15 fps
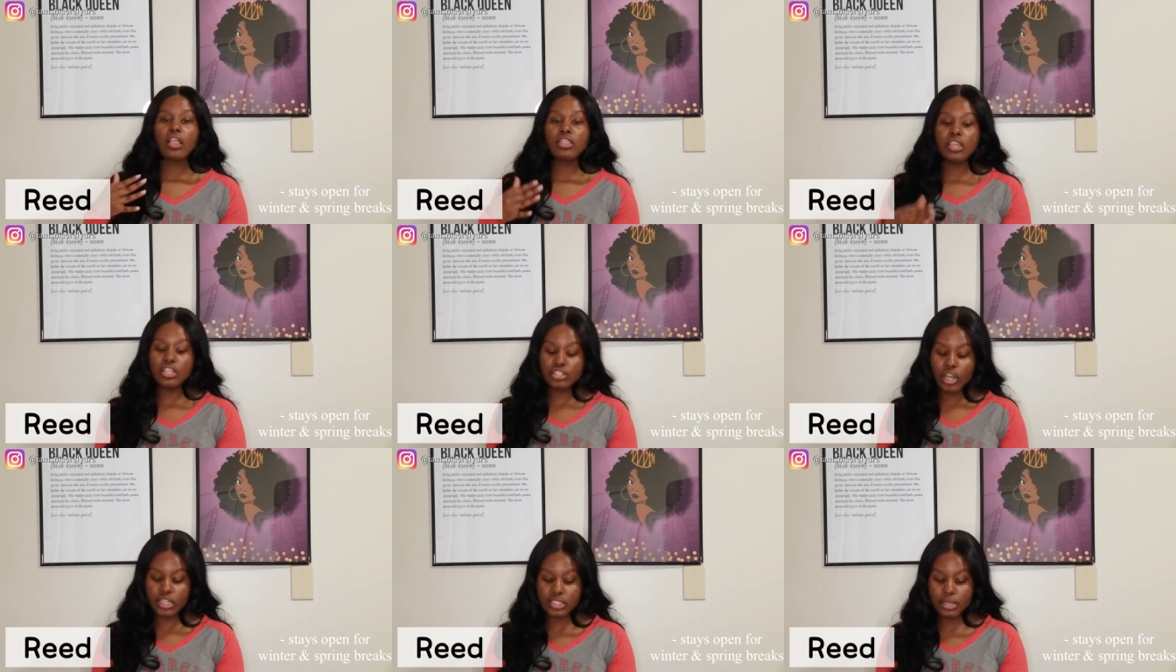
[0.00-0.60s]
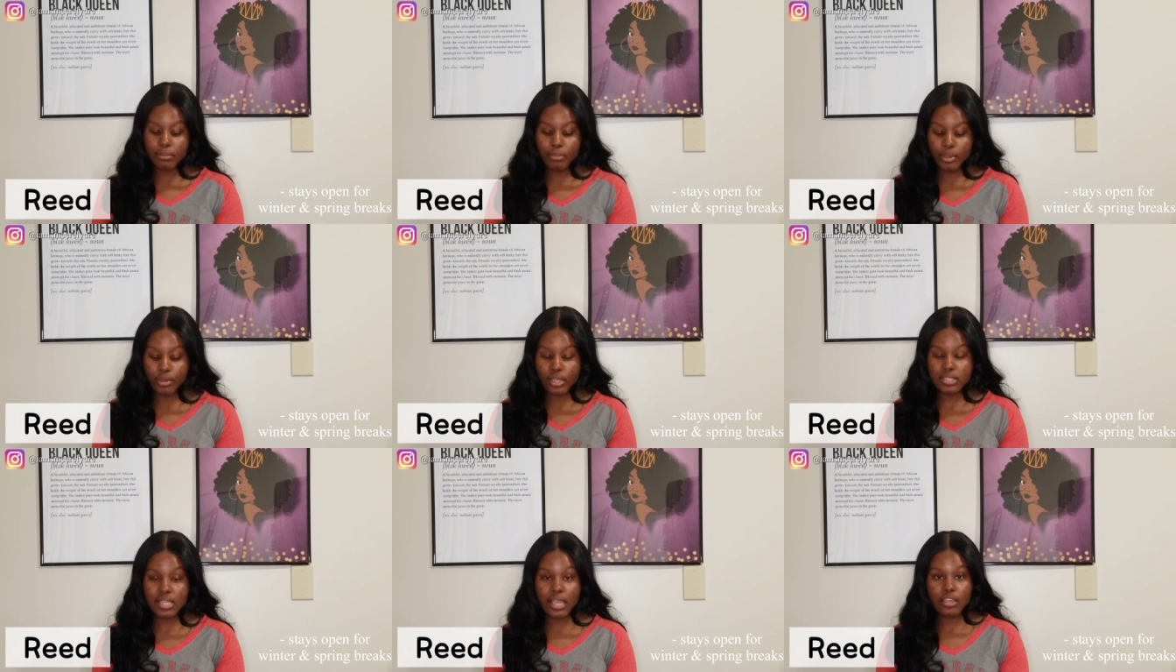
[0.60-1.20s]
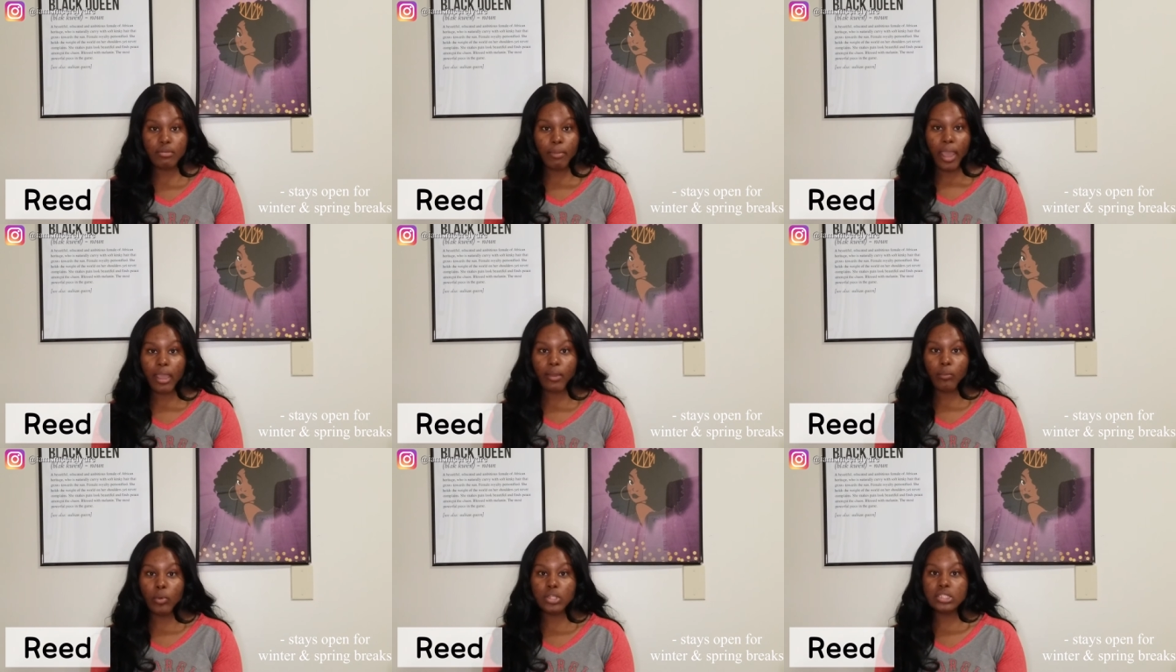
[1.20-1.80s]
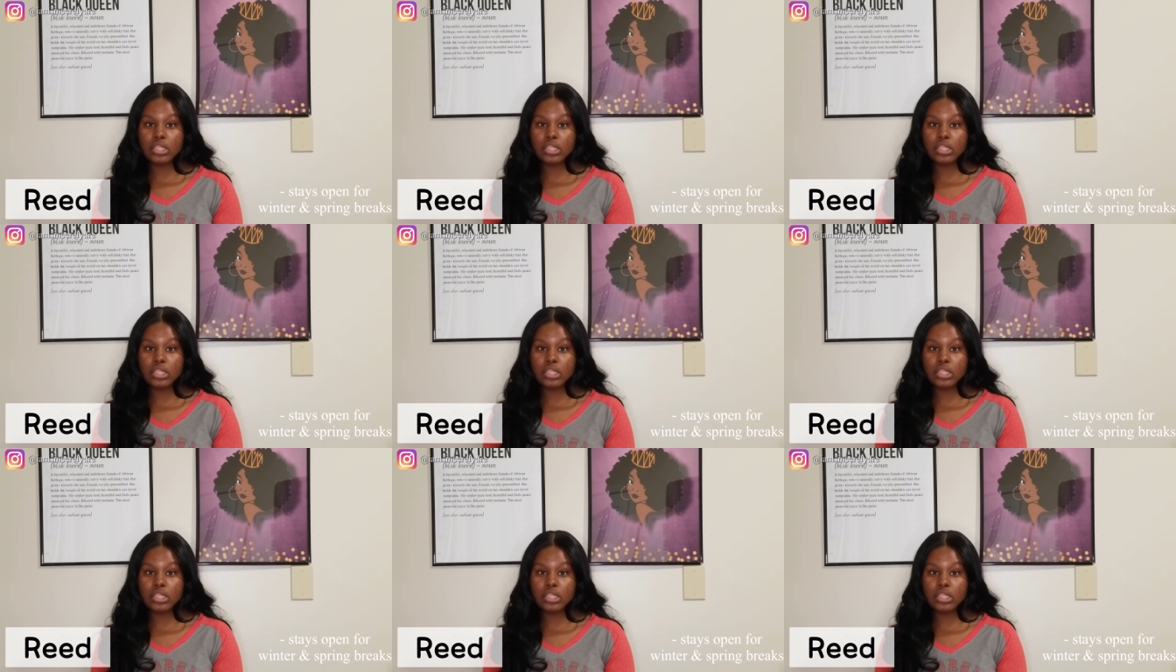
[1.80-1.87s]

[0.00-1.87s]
These are some buildings that you might want